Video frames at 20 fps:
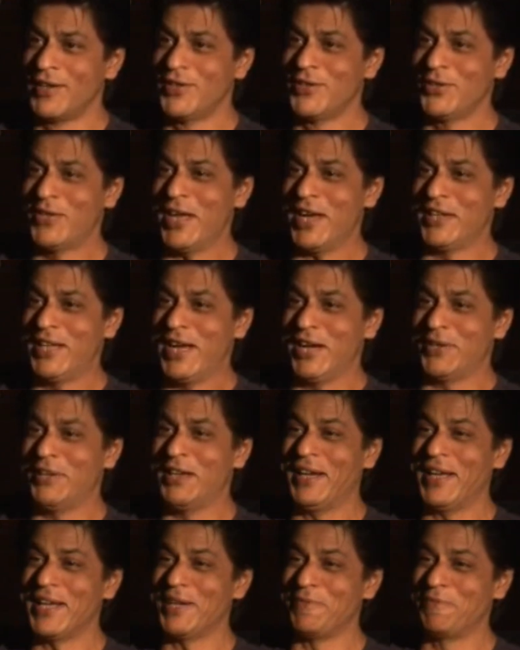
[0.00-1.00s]
that
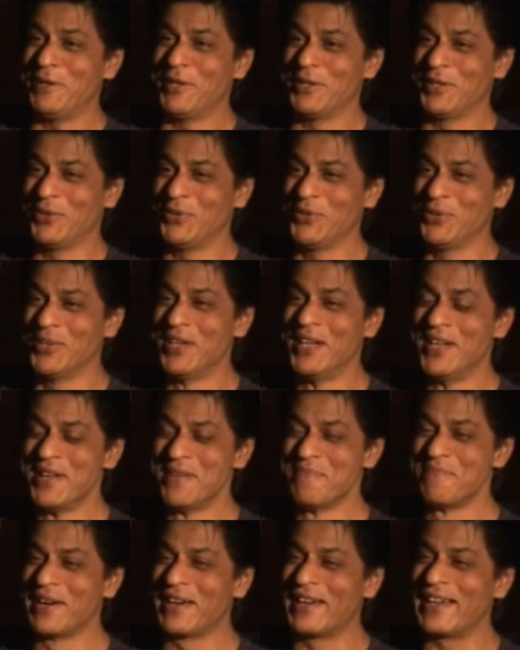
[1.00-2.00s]
will help her to
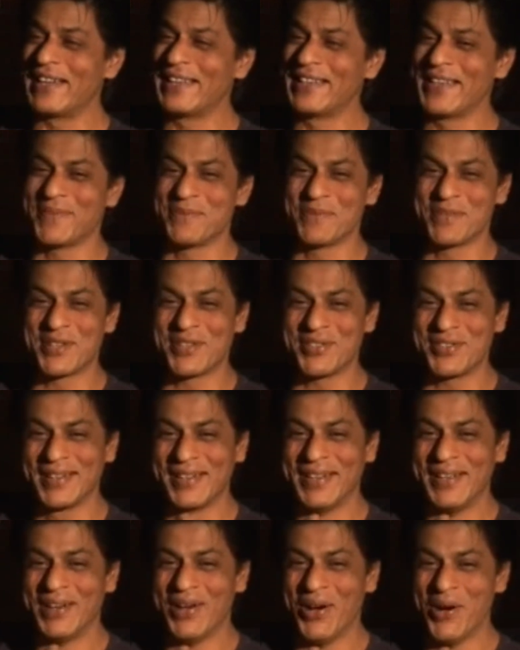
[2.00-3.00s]
maintain that position.
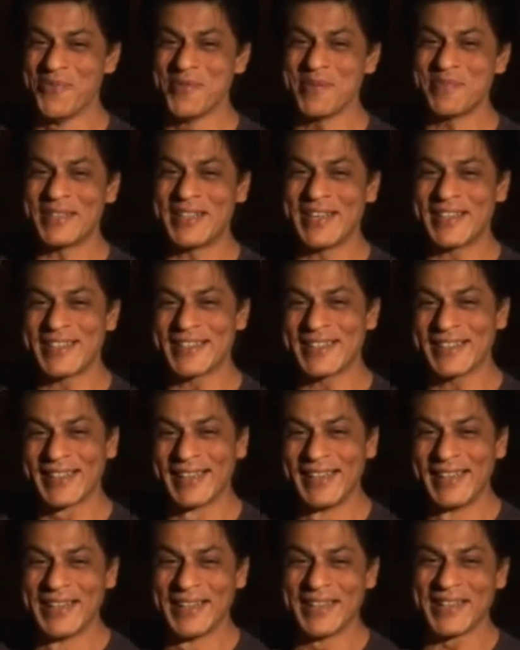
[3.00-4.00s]
Or maybe that's it.